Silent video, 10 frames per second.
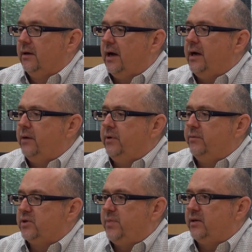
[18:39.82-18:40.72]
I really
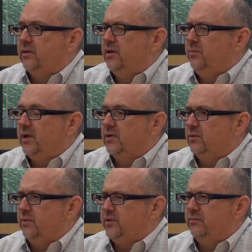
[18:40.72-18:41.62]
respected him because
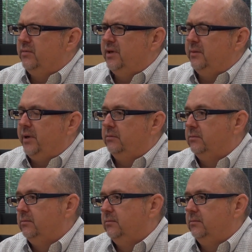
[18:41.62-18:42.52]
it wasn't really
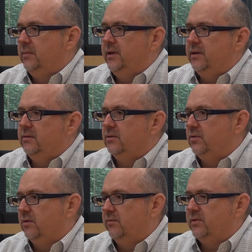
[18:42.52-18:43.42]
about. He didn't
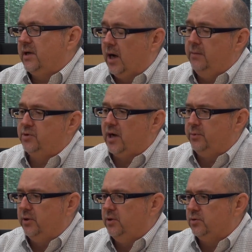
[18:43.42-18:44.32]
sort of say, I'm
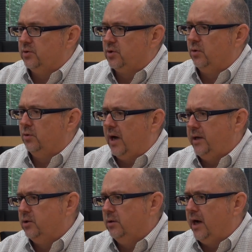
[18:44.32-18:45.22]
Japanese and so
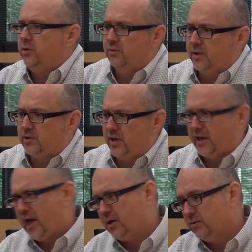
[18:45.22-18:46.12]
I do this and
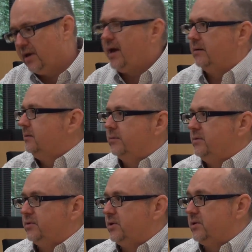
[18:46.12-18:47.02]
I can't do that. It
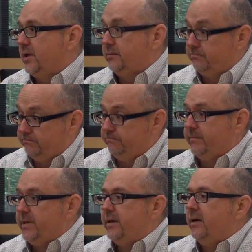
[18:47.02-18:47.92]
was just like,
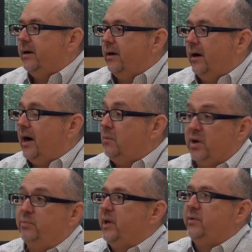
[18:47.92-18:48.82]
I
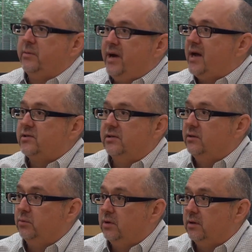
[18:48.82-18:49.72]
want to play with the best
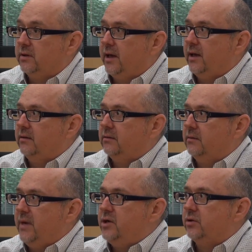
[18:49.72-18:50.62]
in the world. And
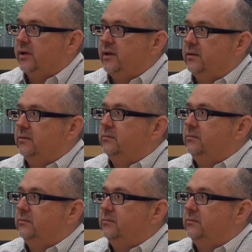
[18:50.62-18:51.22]
the major league